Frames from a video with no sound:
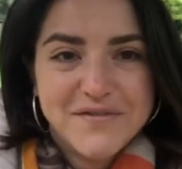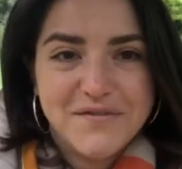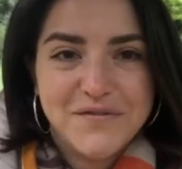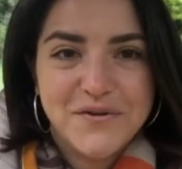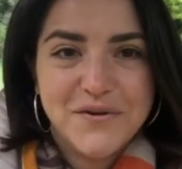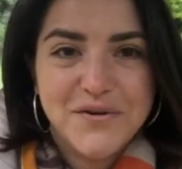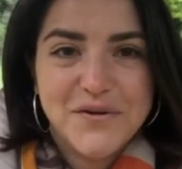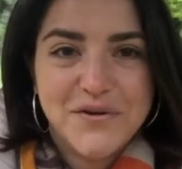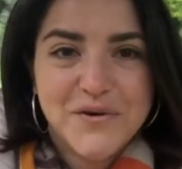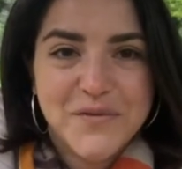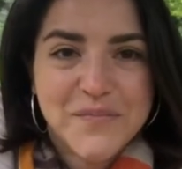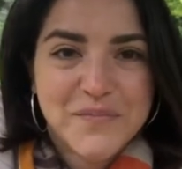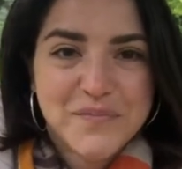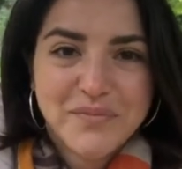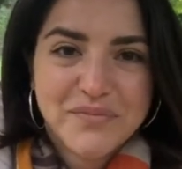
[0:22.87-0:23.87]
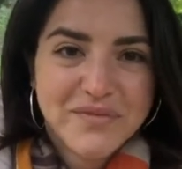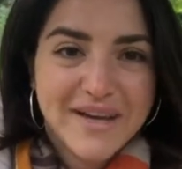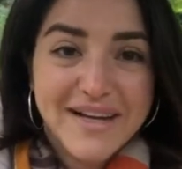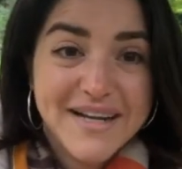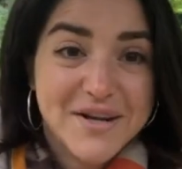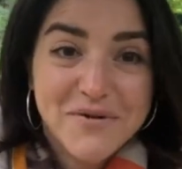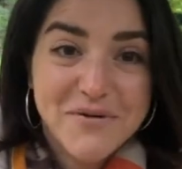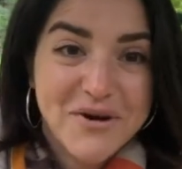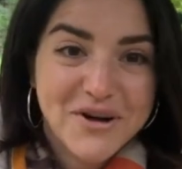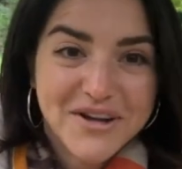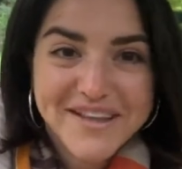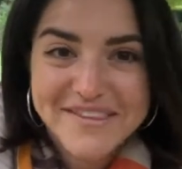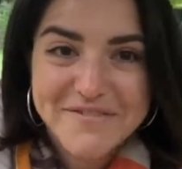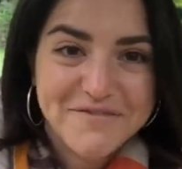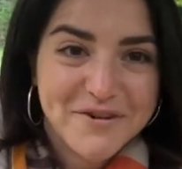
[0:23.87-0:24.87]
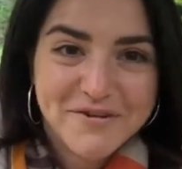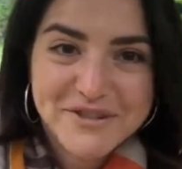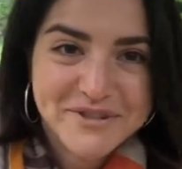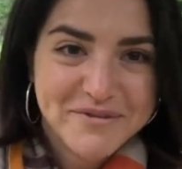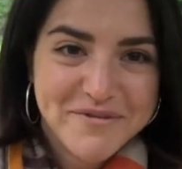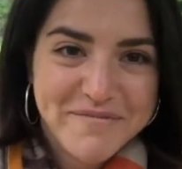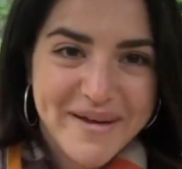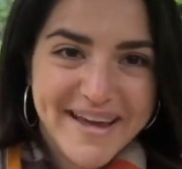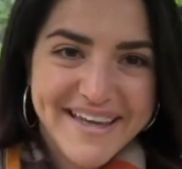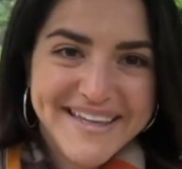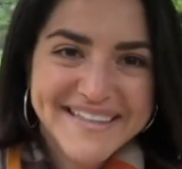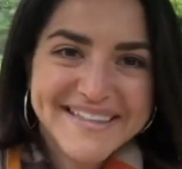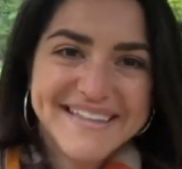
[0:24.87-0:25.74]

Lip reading: for a little walk in the forest with me,